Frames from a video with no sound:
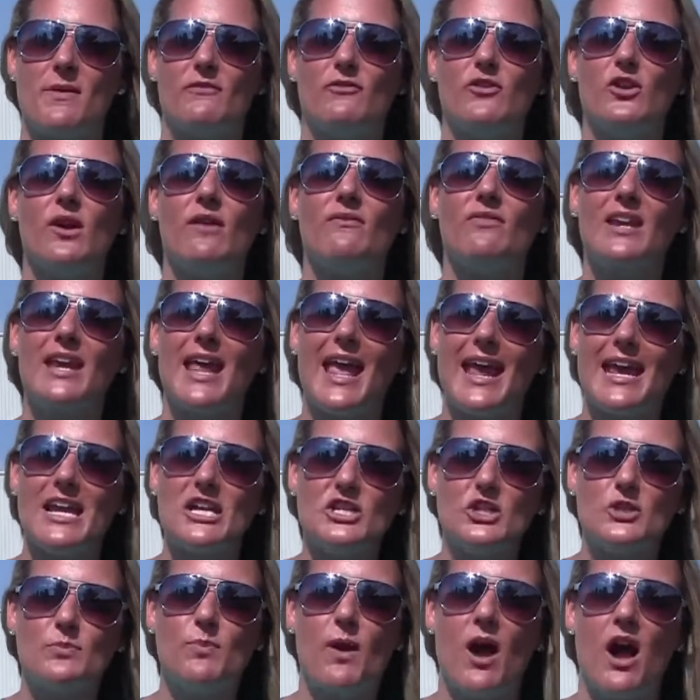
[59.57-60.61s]
If you have an
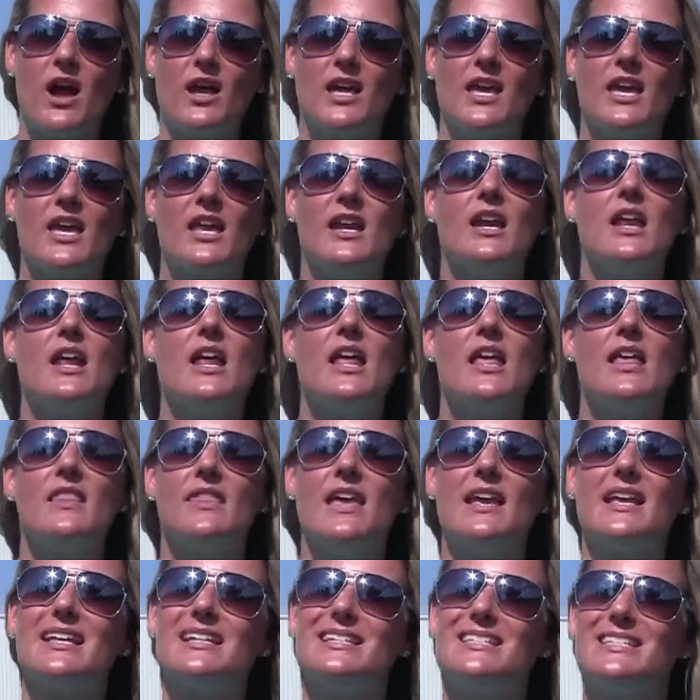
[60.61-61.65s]
H pocket,
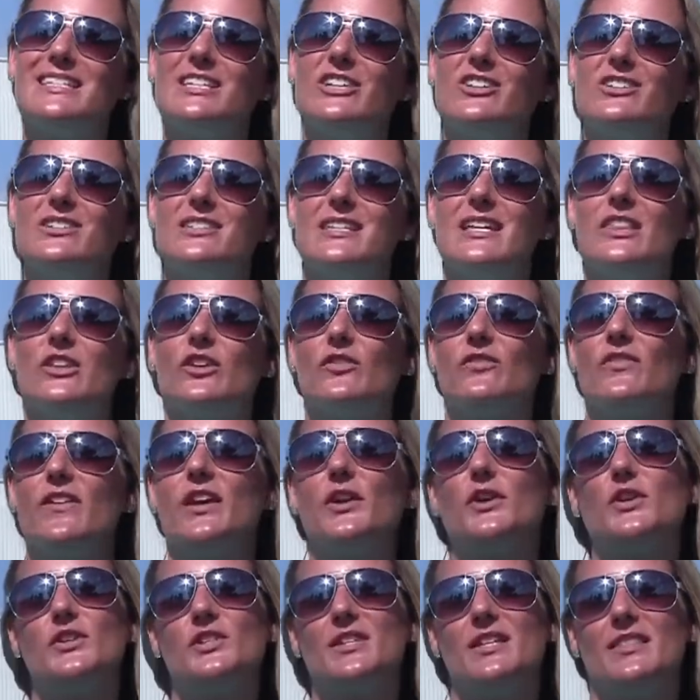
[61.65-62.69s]
they can still see their
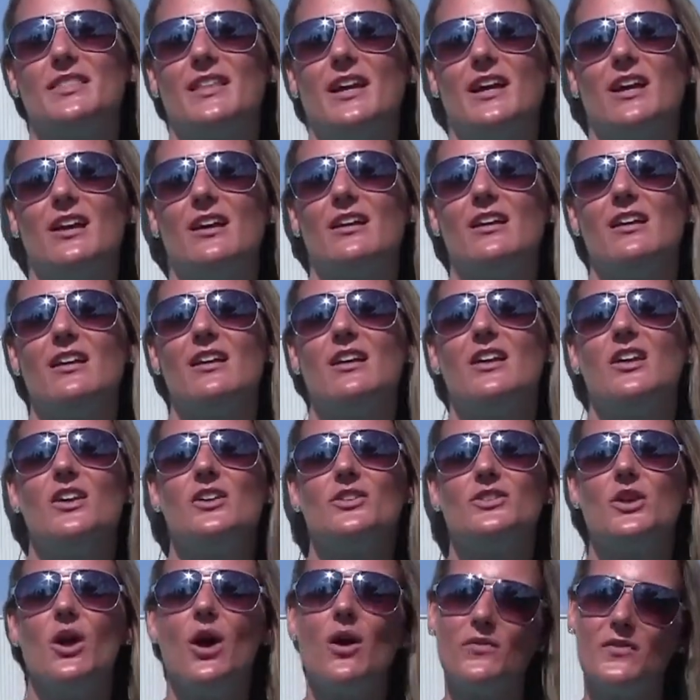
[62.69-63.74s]
fingers in there.
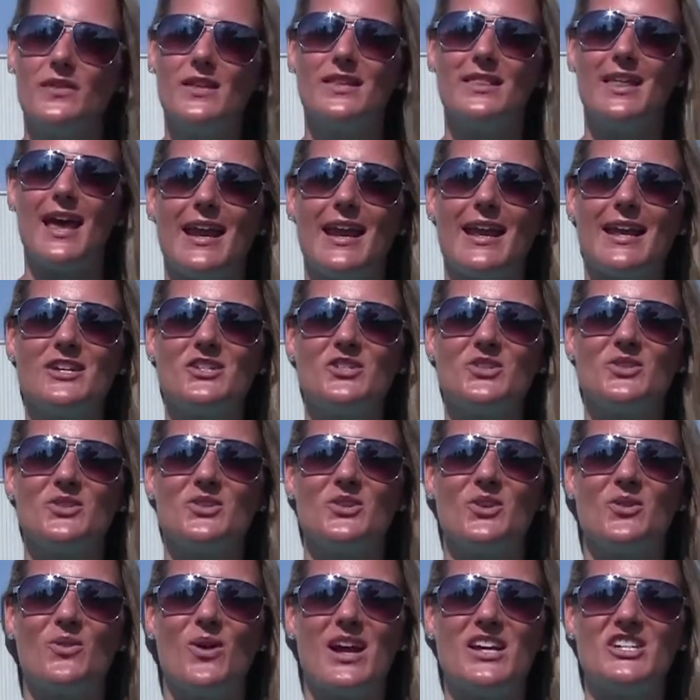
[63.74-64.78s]
So hopefully answers
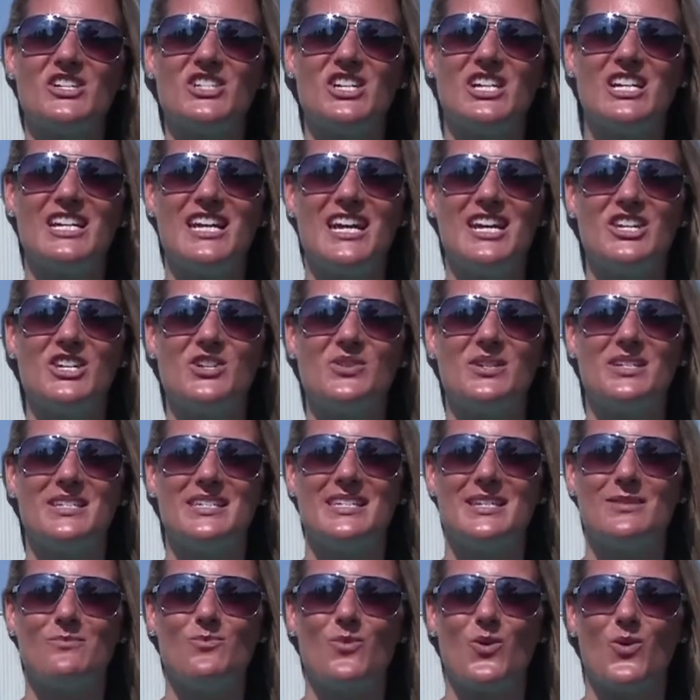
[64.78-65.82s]
your question, and you can
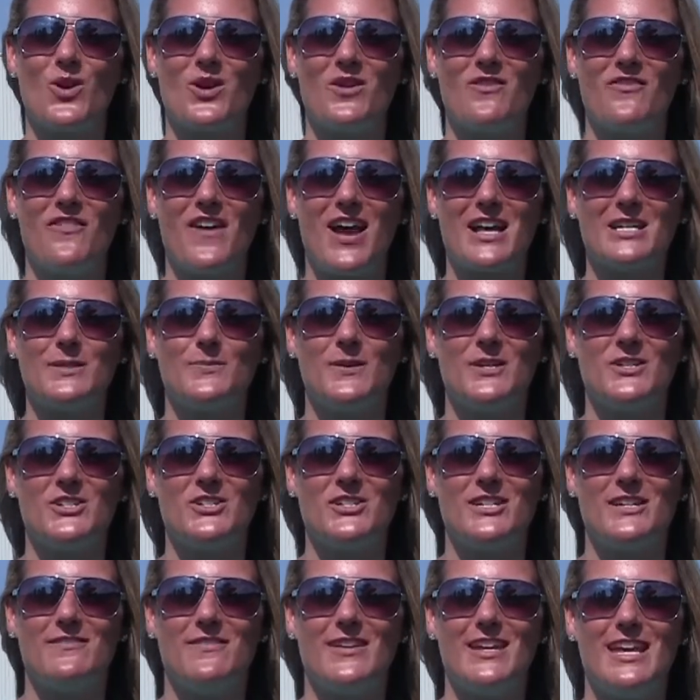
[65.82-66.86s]
send more to fast pitch
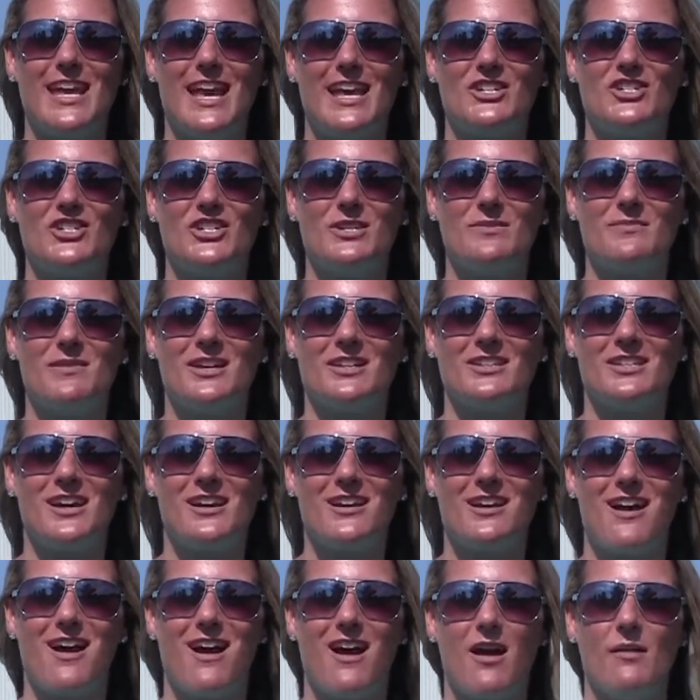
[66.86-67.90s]
T V at gmail dot
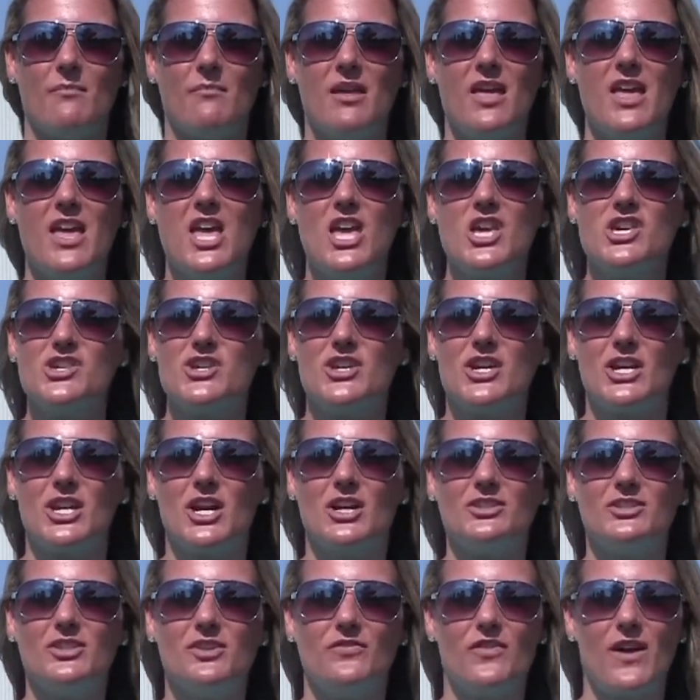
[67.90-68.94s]
com. You can
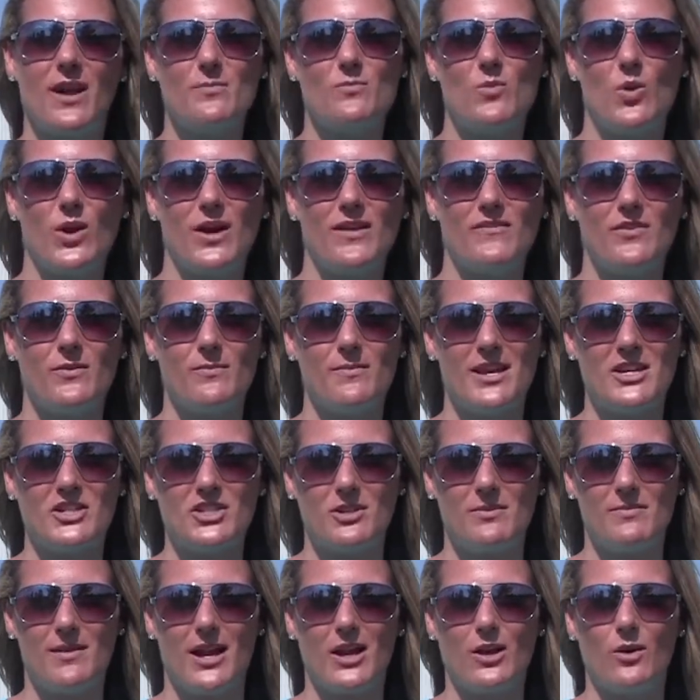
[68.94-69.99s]
also find more
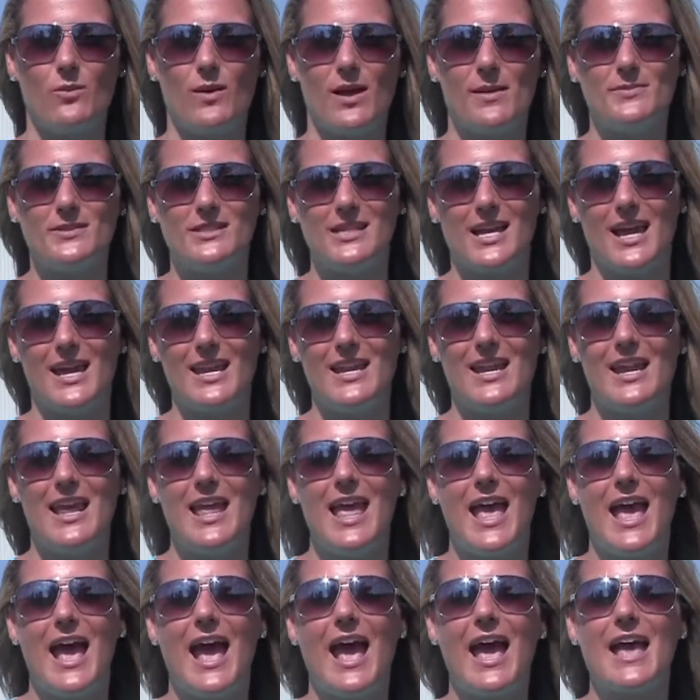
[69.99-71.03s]
information about our website
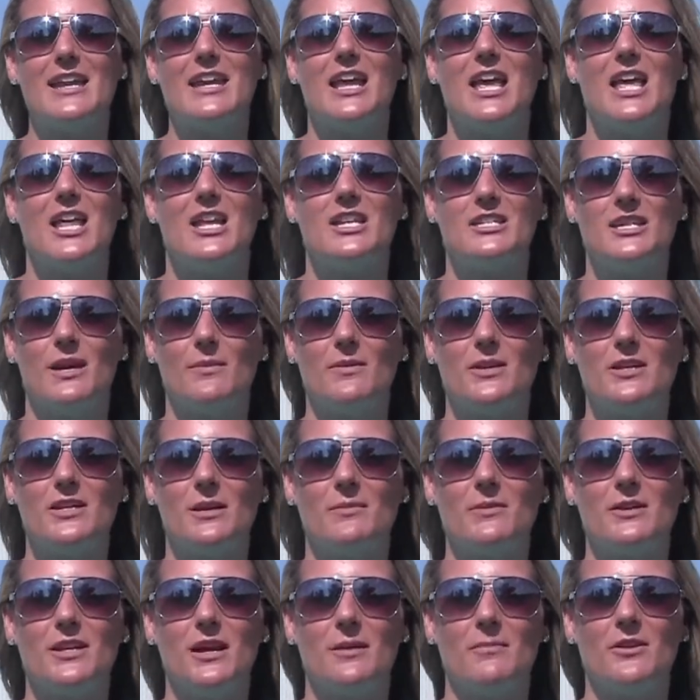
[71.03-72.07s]
at w
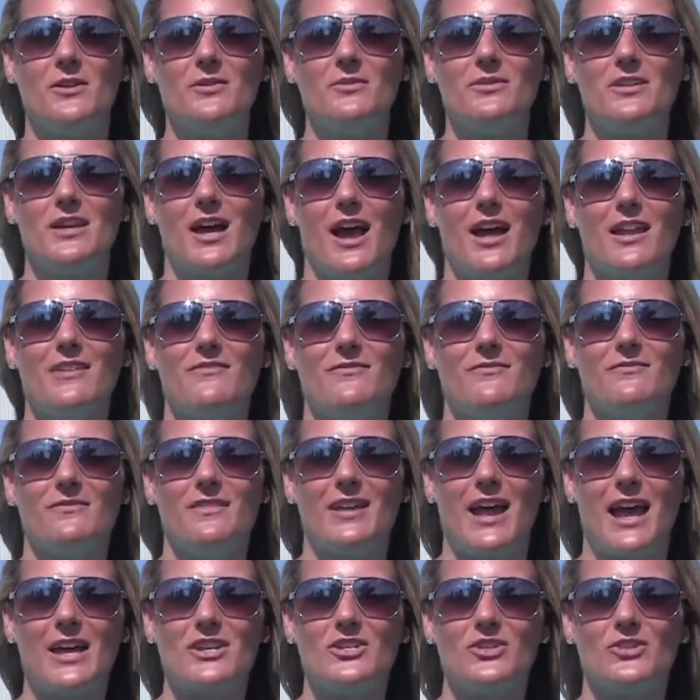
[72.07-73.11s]
w w dot
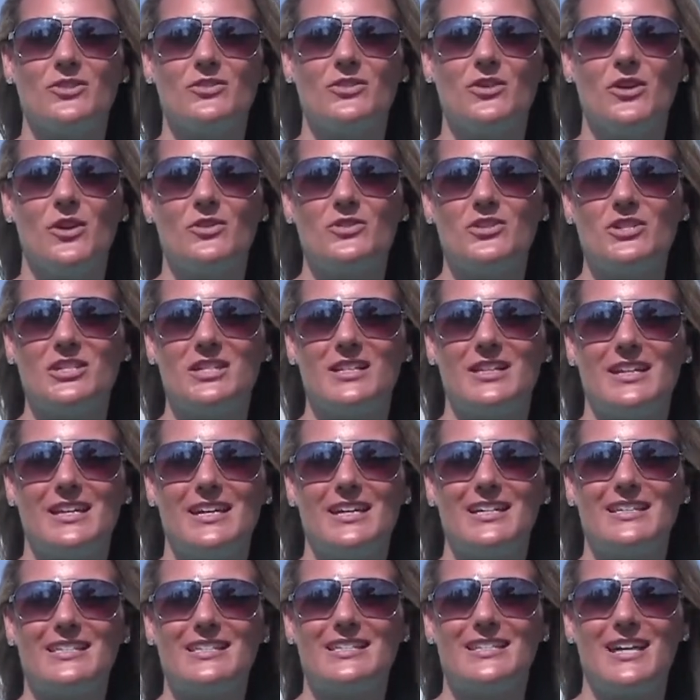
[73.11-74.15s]
national coaches
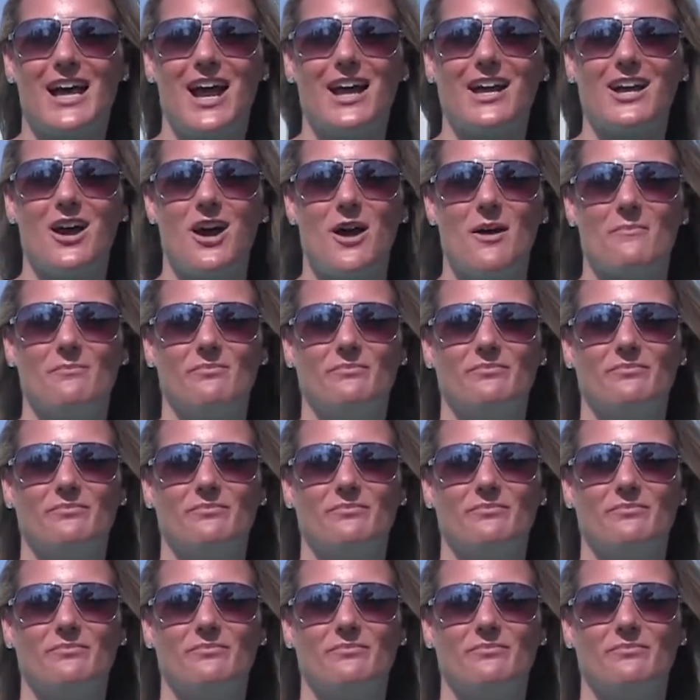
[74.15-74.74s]
clinics dot com.